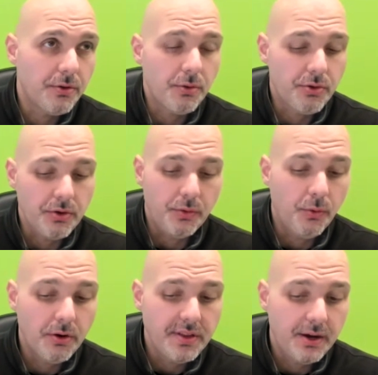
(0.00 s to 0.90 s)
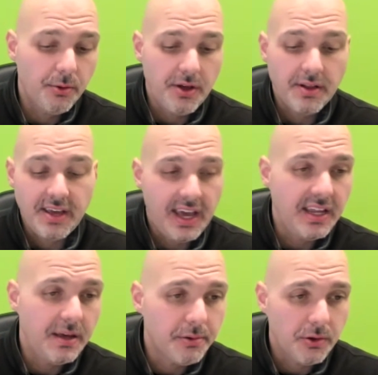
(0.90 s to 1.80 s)
So it's an award that goes out to
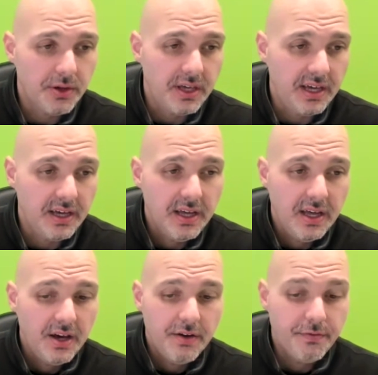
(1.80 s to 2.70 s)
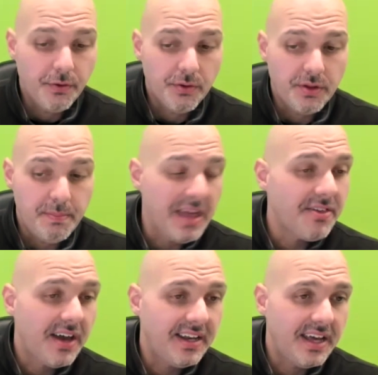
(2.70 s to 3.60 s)
any employee for the
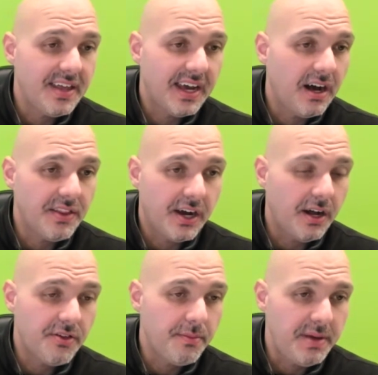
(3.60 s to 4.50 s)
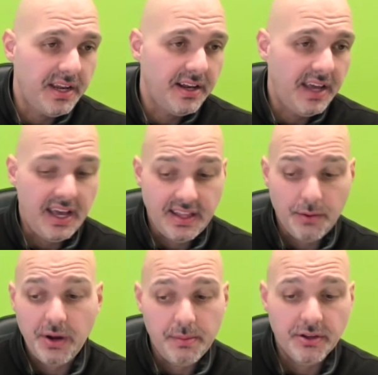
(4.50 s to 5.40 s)
best idea that got submitted and
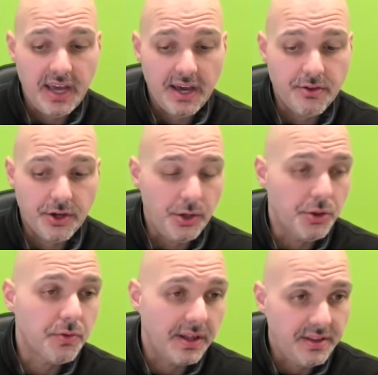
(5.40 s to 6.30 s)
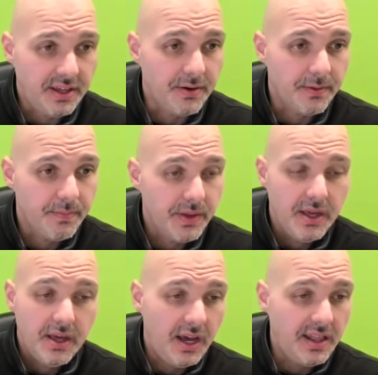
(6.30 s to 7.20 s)
that we're able to execute throughout the year.
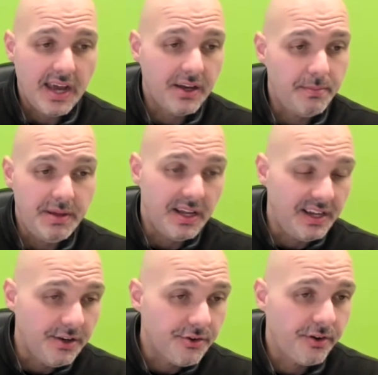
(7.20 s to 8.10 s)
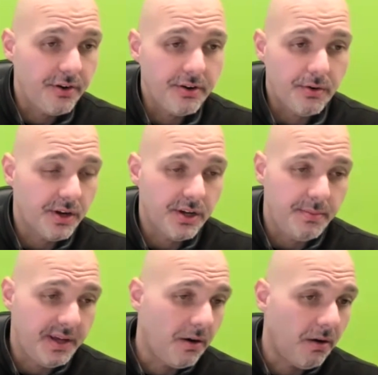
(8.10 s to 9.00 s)
And that could be an intern, or it could
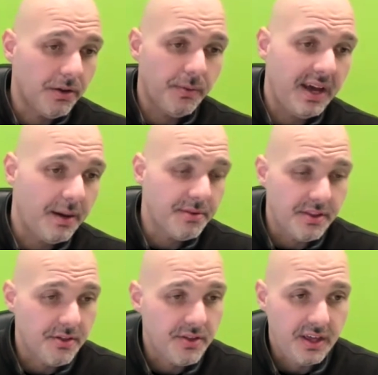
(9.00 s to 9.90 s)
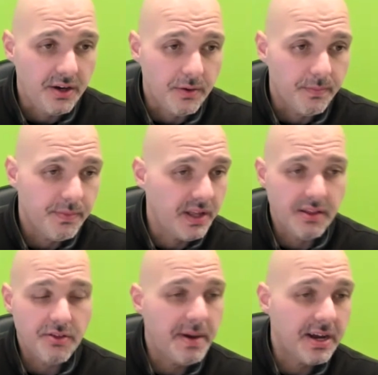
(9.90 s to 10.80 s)
be all the way to the CEO. It
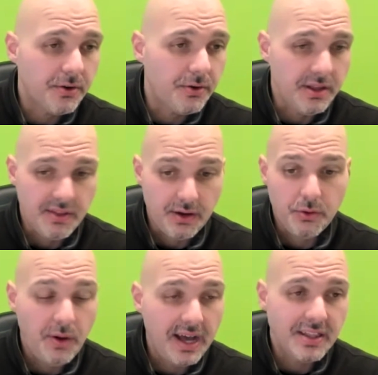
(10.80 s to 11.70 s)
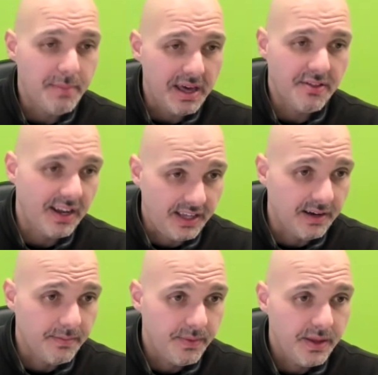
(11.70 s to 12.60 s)
doesn't matter who it is, like who had the best idea,
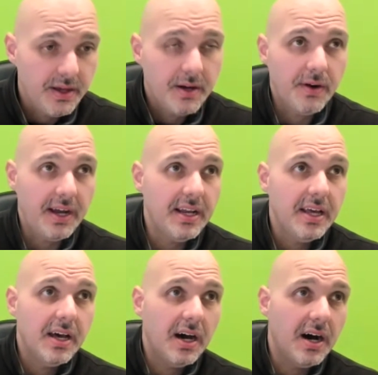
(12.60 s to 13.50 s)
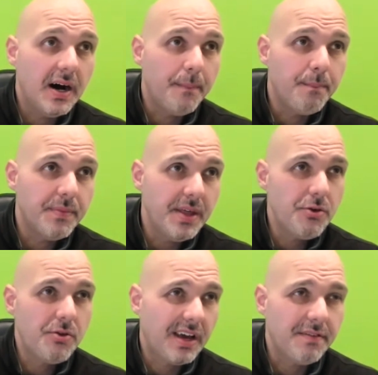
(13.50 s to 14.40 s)
right? That's
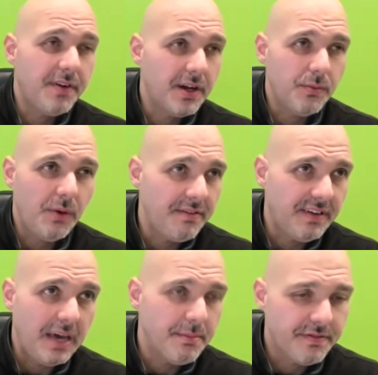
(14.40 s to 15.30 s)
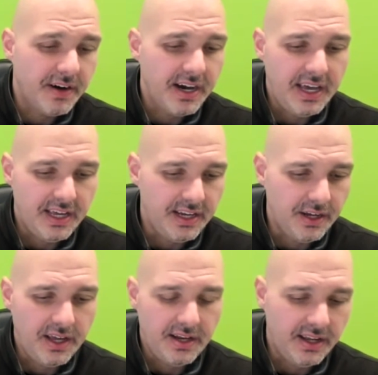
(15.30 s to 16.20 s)
just like a fun way of
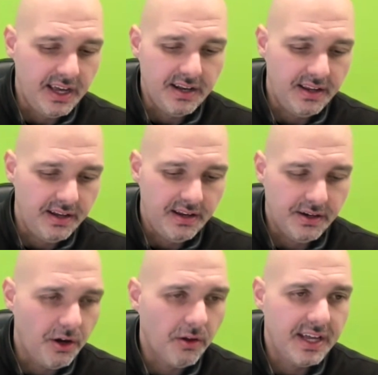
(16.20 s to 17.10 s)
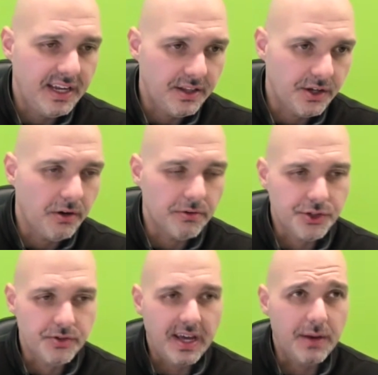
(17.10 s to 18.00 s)
gamifying and again, inculcating in the
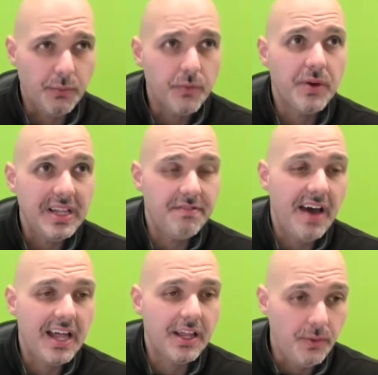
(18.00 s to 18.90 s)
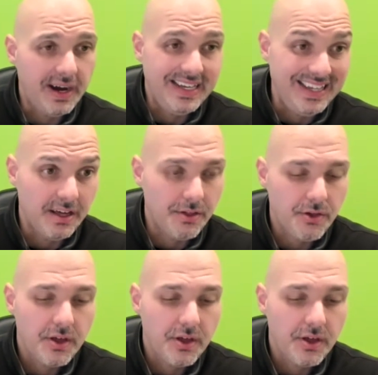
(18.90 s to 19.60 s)
culture that we value ideas.